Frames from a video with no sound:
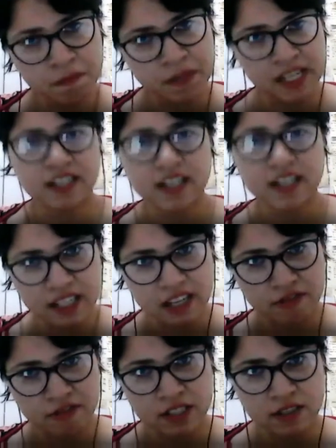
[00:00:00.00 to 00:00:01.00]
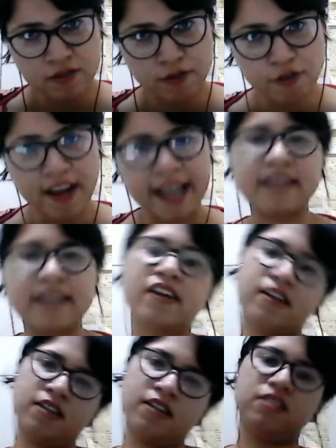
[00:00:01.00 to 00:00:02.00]
period given for filing
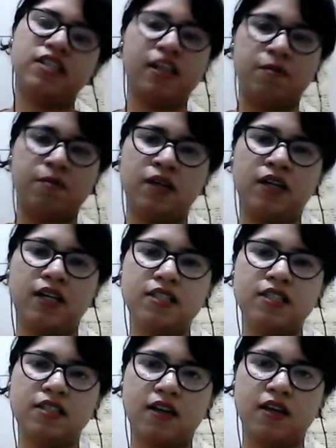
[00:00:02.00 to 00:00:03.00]
written statement is